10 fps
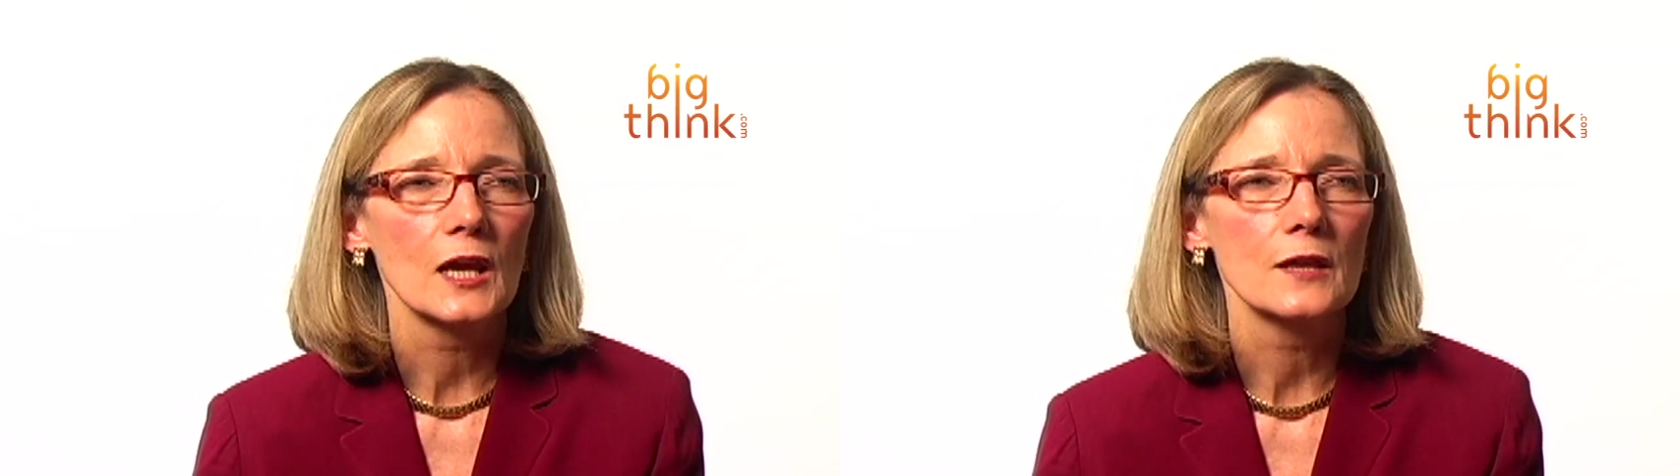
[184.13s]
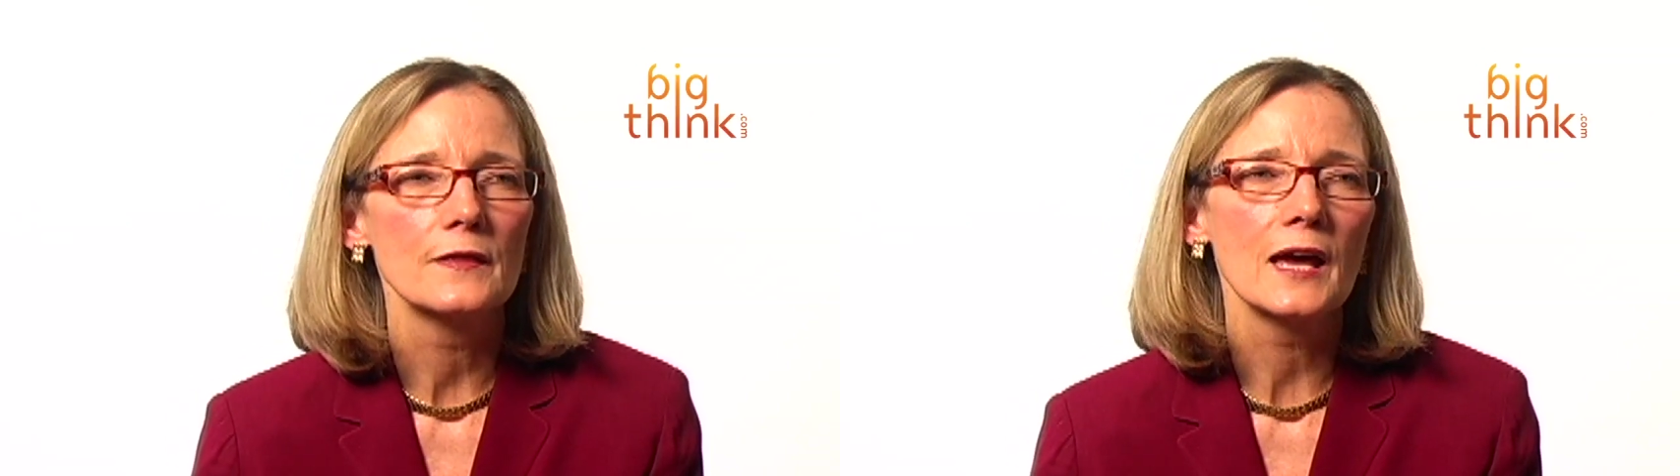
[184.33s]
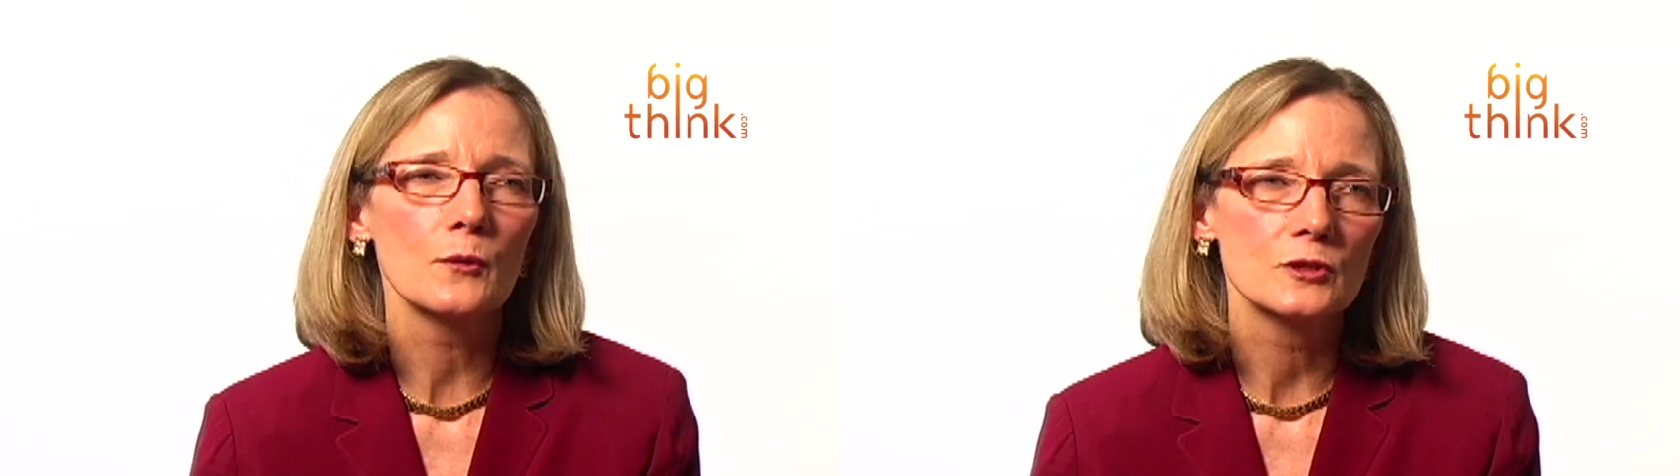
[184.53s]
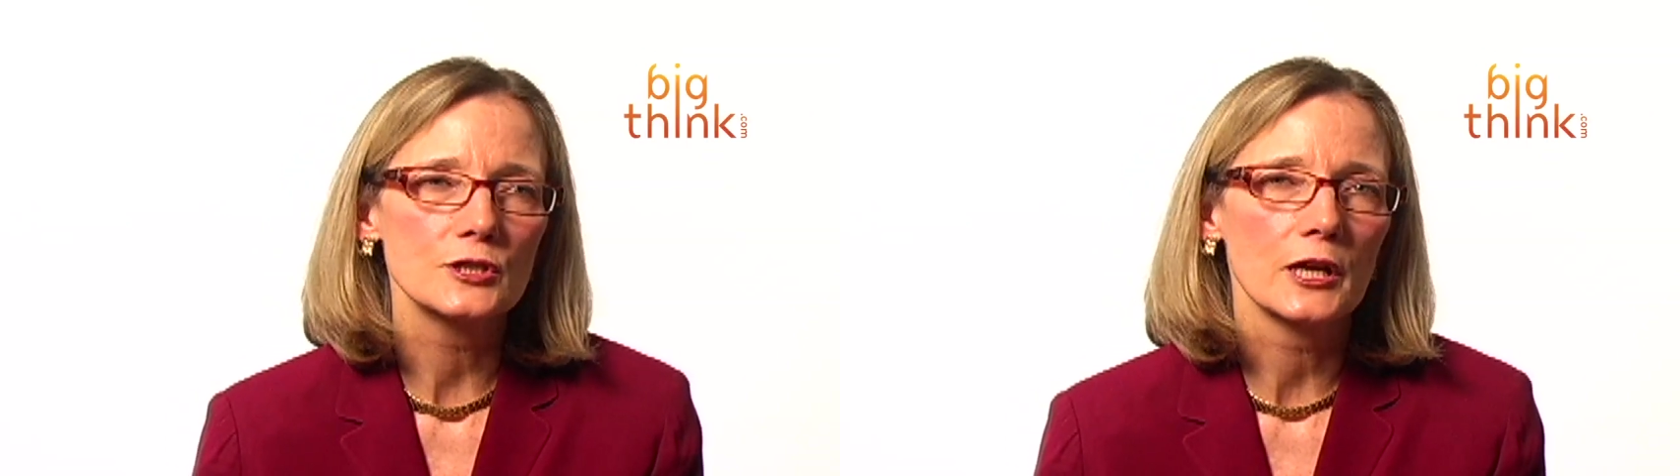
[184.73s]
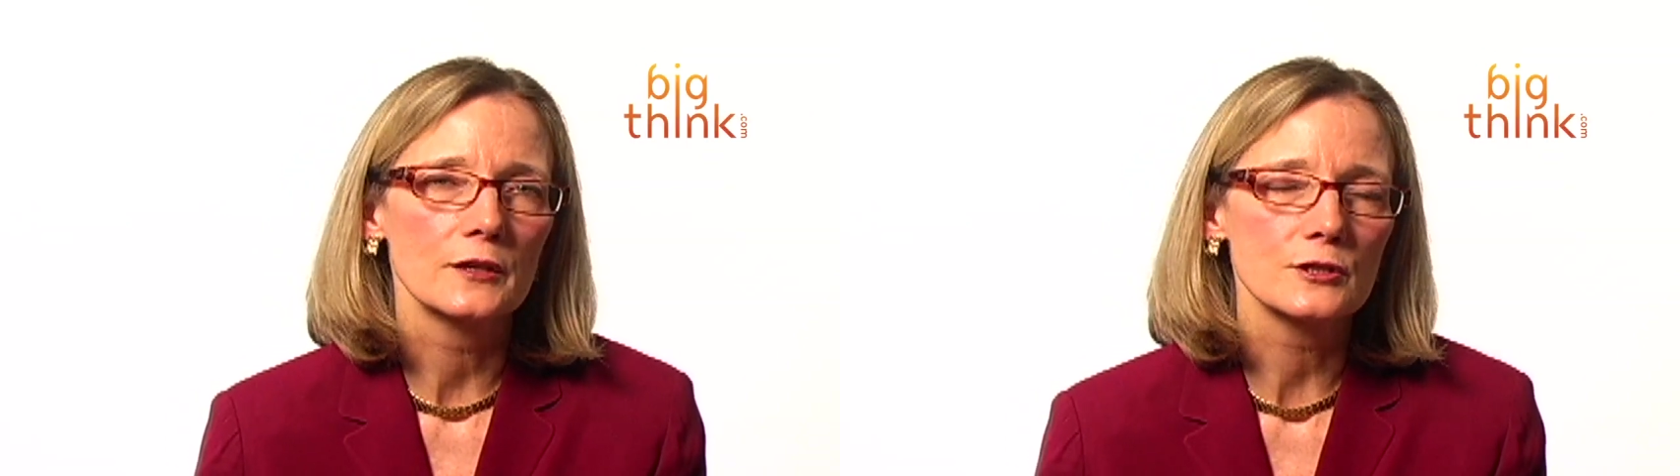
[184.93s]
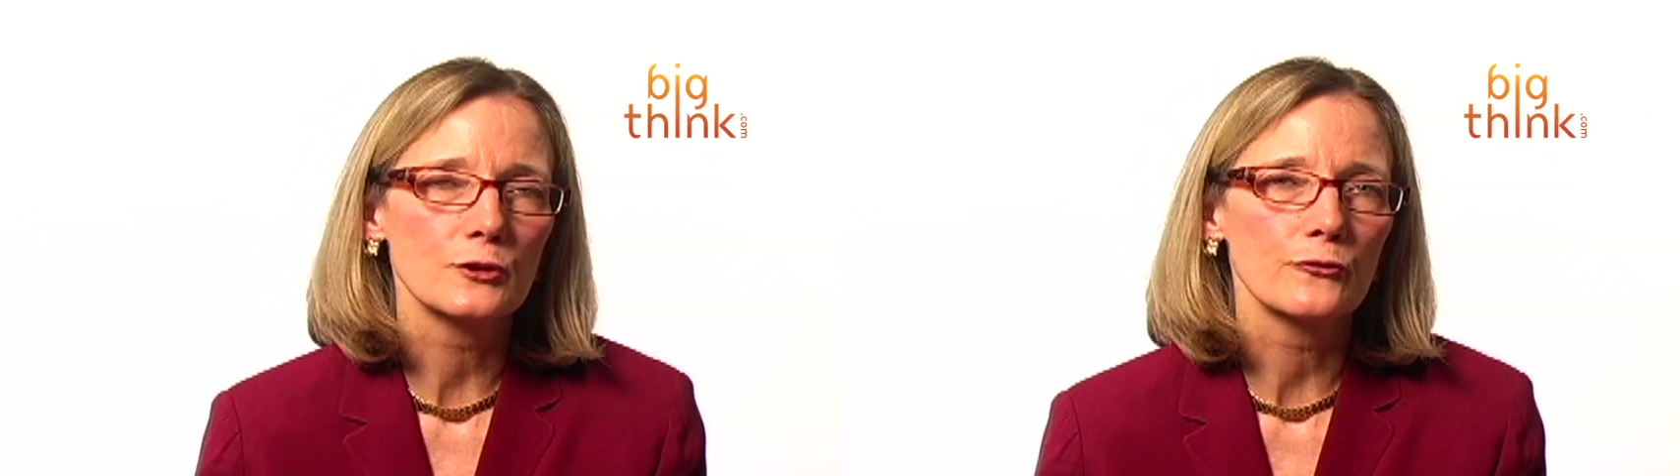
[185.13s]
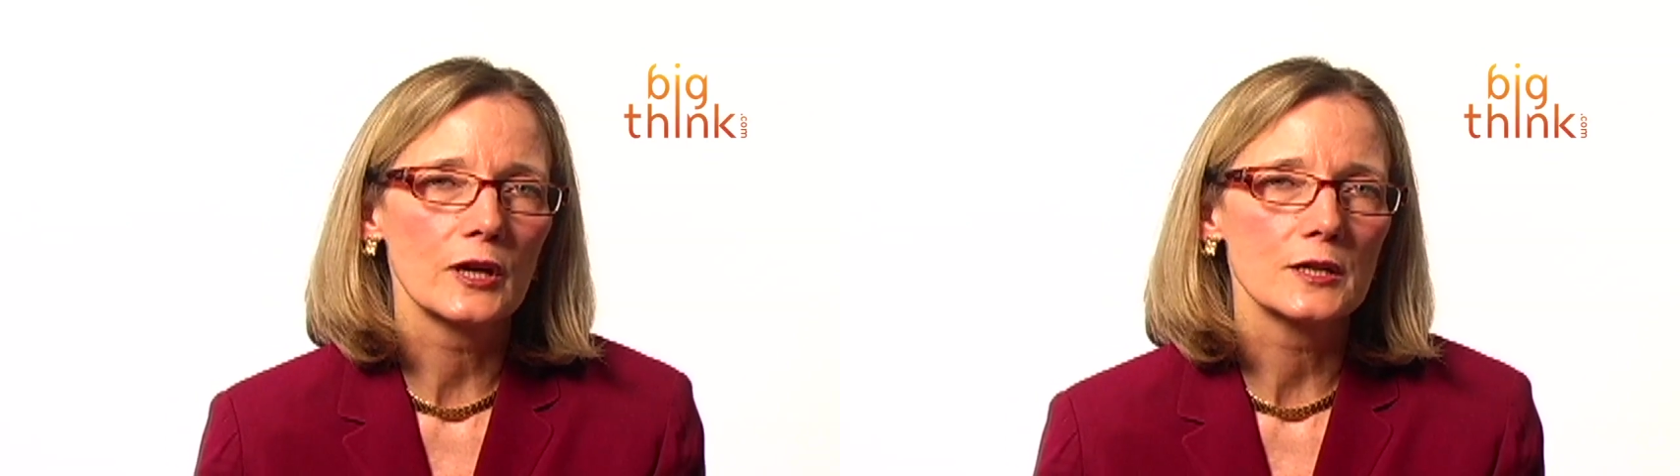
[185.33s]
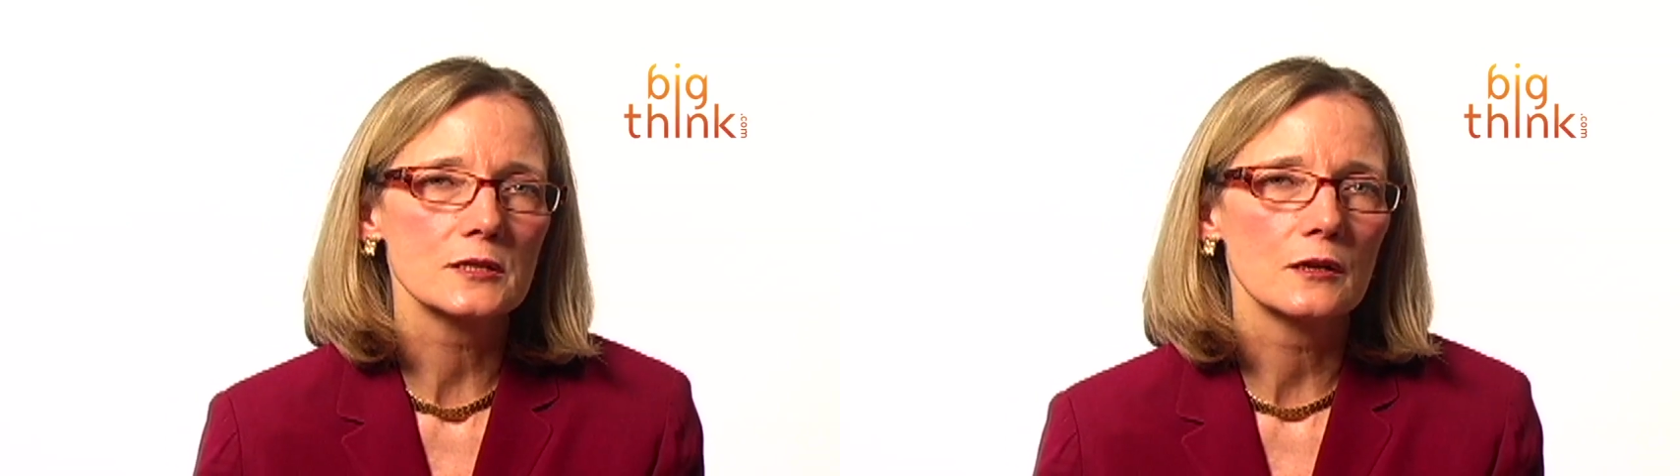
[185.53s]
And that would change the
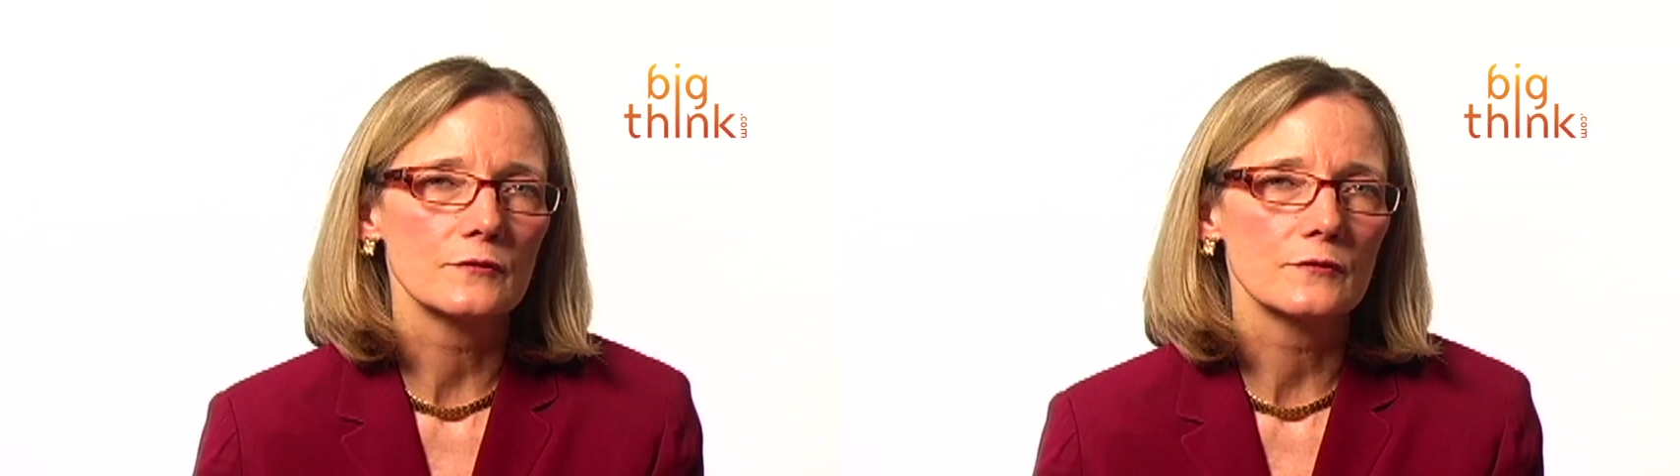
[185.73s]
face